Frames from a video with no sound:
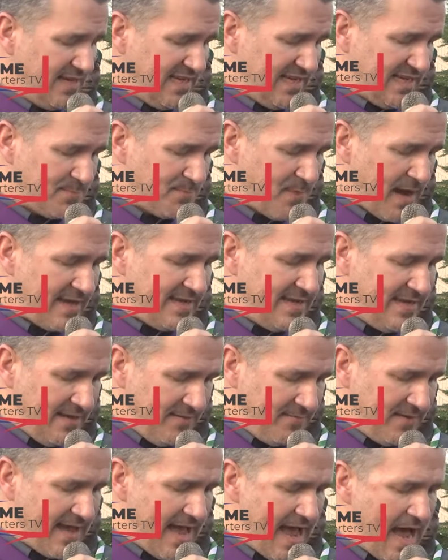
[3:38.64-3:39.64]
is by
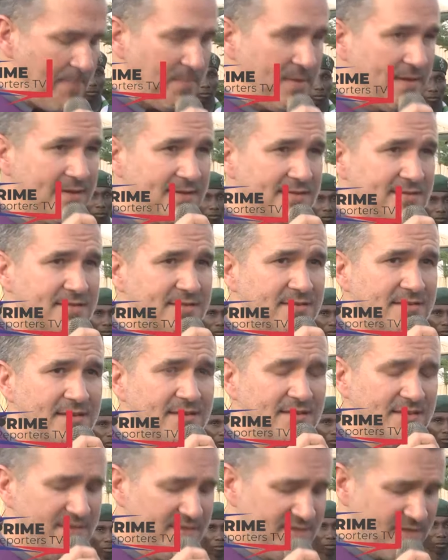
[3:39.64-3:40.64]
giving happiness
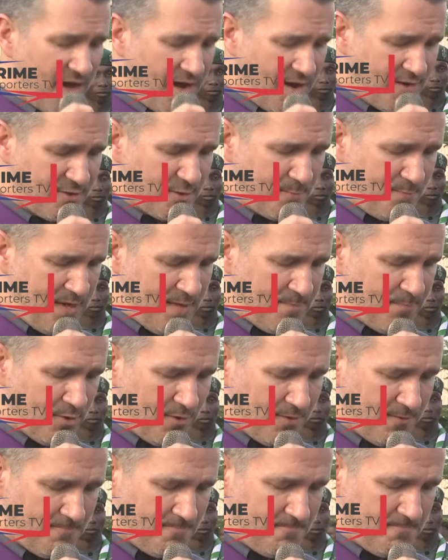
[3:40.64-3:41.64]
to other
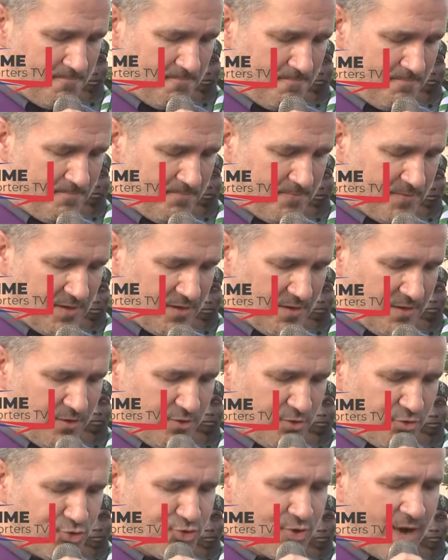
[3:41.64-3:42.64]
people.
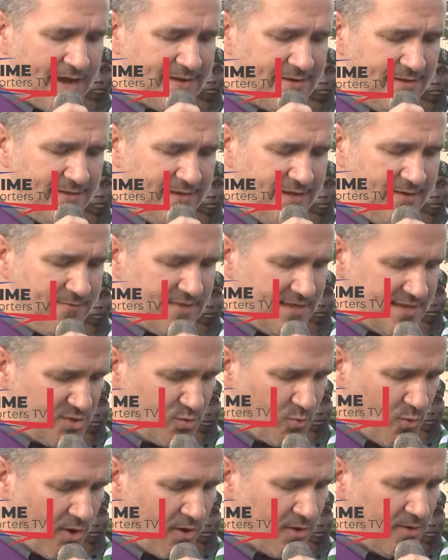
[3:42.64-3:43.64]
Try to leave this
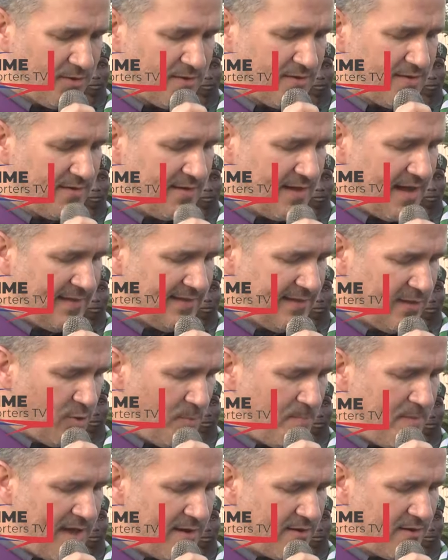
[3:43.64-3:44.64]
world a
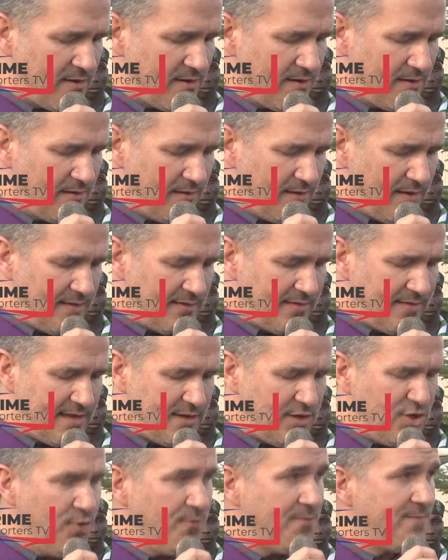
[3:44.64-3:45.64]
little better
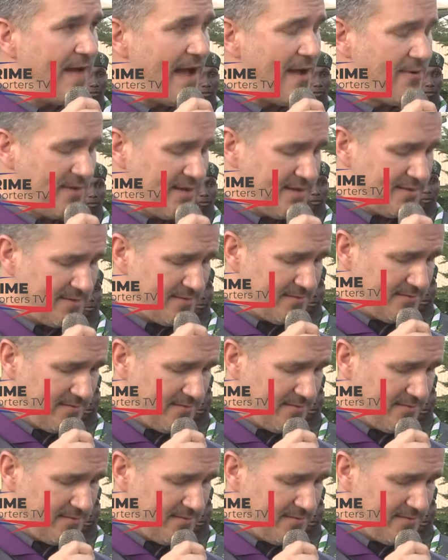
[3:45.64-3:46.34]
than you found it.